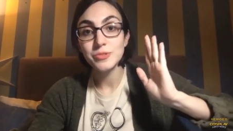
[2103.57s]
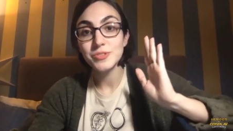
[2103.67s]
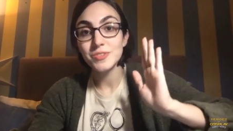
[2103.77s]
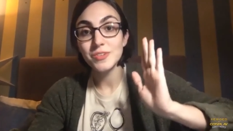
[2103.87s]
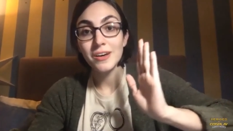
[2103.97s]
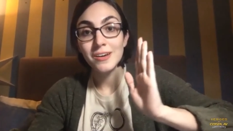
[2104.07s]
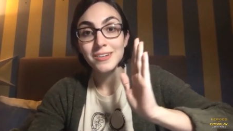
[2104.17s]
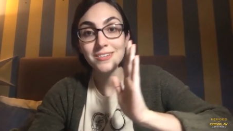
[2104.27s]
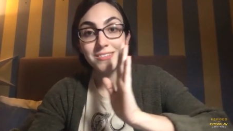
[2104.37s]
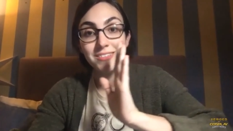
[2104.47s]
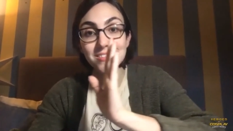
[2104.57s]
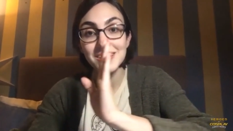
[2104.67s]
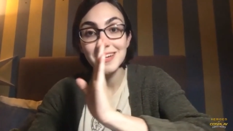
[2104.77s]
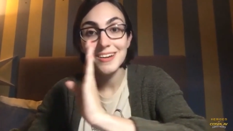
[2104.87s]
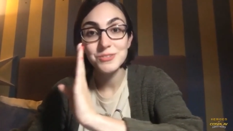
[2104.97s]
not on
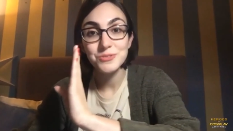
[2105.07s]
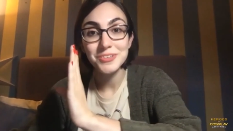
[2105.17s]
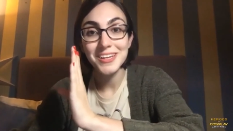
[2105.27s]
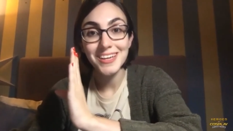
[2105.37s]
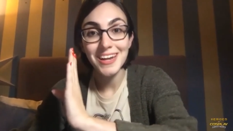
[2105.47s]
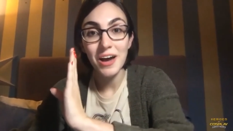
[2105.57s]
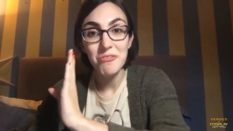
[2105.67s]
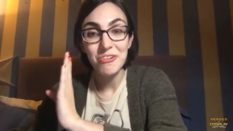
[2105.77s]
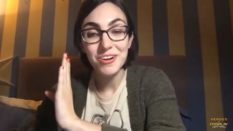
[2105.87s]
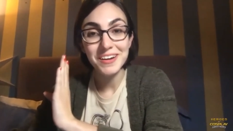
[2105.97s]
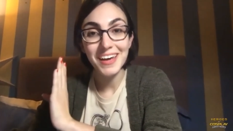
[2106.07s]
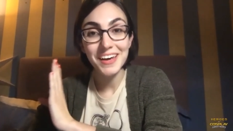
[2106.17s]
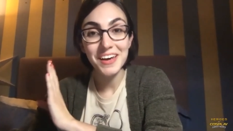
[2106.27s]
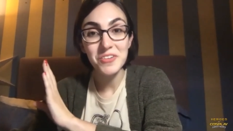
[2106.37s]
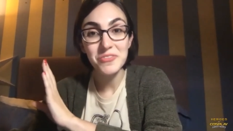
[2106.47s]
stage for like an hour and a
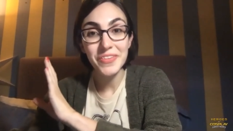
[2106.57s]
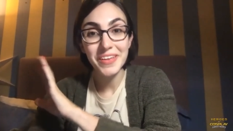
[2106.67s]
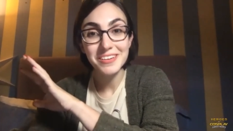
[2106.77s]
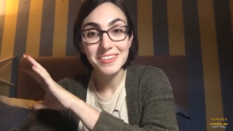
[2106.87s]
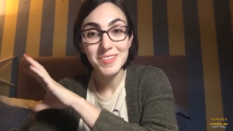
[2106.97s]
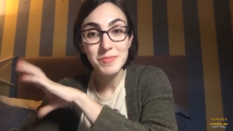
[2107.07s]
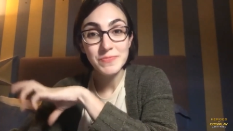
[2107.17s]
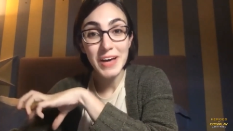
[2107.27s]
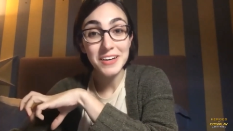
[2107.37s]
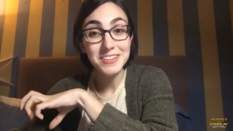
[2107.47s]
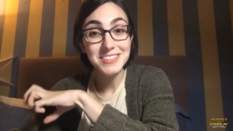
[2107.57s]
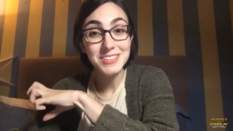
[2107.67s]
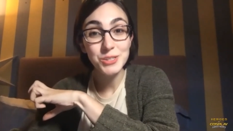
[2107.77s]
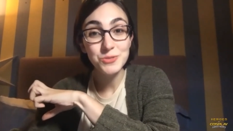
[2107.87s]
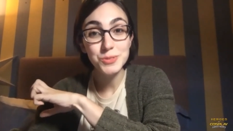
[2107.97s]
half and then back on
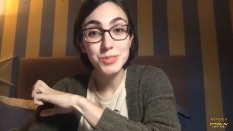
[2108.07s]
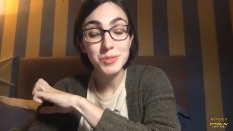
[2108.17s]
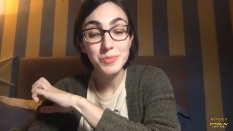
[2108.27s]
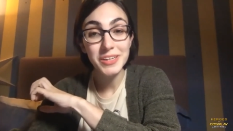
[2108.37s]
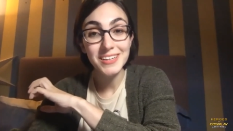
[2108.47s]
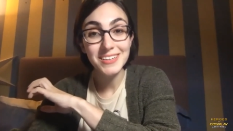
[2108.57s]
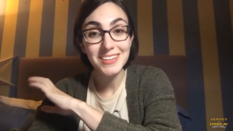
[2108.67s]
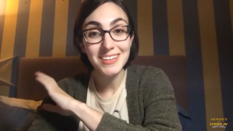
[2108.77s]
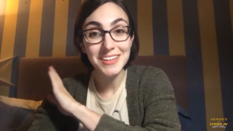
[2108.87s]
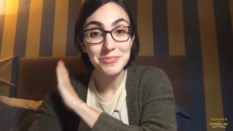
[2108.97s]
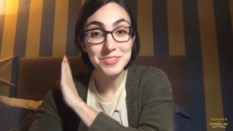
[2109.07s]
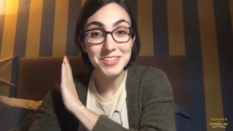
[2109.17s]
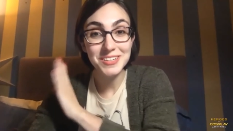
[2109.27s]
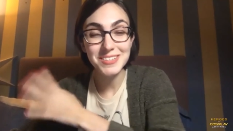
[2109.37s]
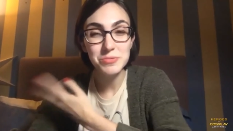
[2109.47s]
stage for a little bit. And that was
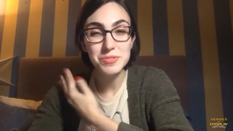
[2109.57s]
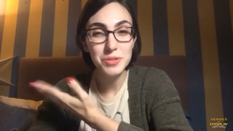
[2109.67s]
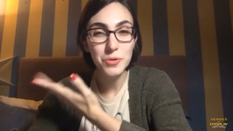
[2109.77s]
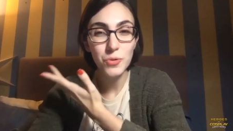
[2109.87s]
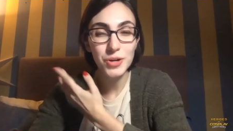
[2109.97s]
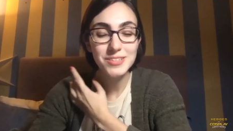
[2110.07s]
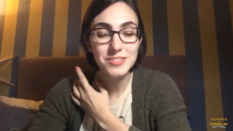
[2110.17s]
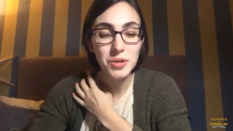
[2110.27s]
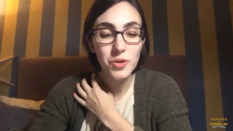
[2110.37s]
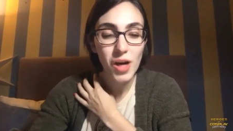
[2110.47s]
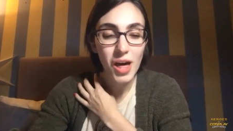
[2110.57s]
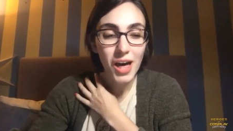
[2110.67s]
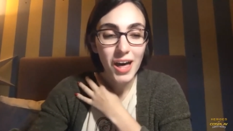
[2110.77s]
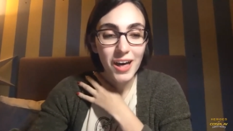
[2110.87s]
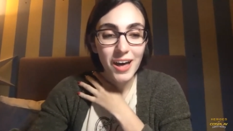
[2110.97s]
it because I was in the chorus. So
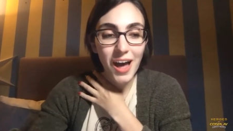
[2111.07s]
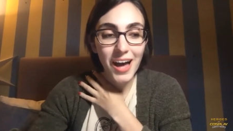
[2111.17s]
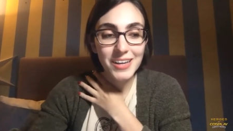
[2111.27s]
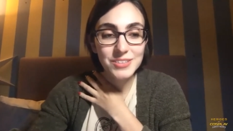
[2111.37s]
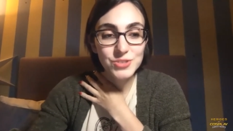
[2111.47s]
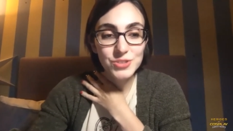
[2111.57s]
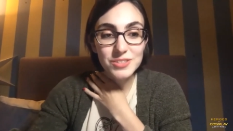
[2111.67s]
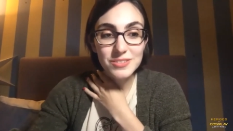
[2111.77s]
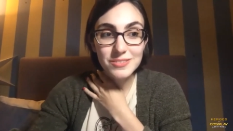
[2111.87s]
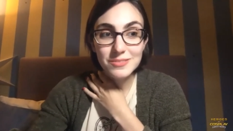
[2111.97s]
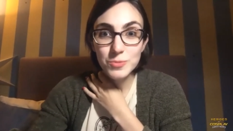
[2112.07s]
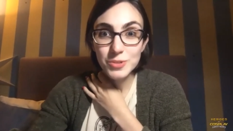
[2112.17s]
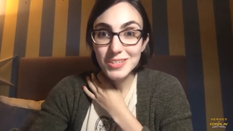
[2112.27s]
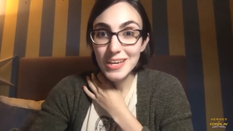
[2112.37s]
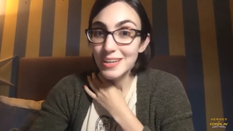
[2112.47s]
I just
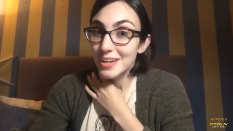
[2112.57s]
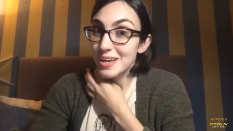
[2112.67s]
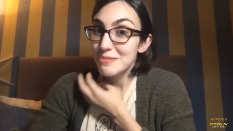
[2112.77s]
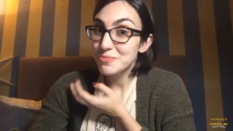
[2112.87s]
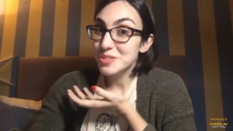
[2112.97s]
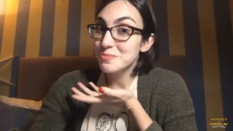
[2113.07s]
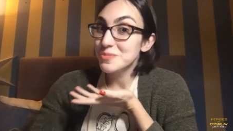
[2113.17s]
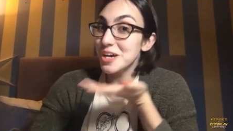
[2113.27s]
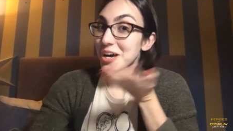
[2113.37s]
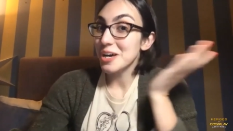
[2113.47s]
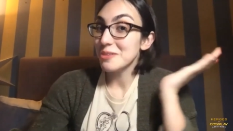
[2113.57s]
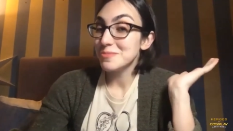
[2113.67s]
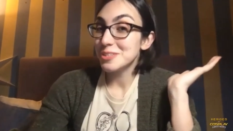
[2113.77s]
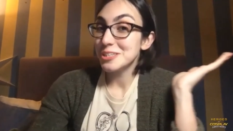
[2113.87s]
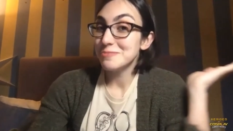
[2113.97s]
would take a nap
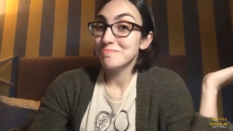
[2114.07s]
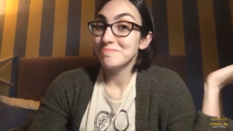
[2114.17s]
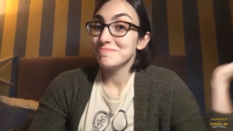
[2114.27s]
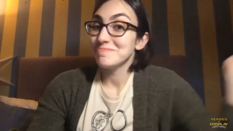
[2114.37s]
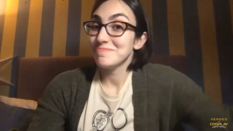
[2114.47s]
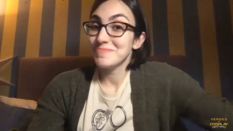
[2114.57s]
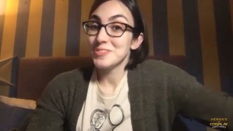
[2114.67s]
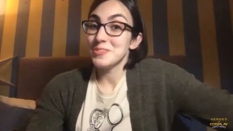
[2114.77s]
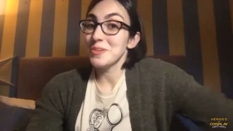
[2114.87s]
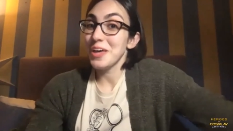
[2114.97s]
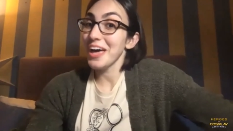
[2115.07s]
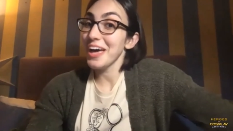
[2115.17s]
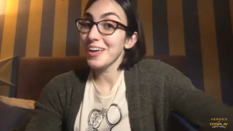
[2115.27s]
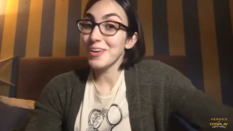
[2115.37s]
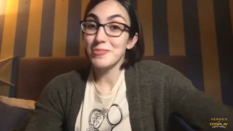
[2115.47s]
sometimes and it's
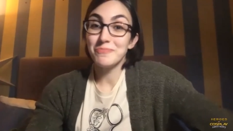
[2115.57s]
okay.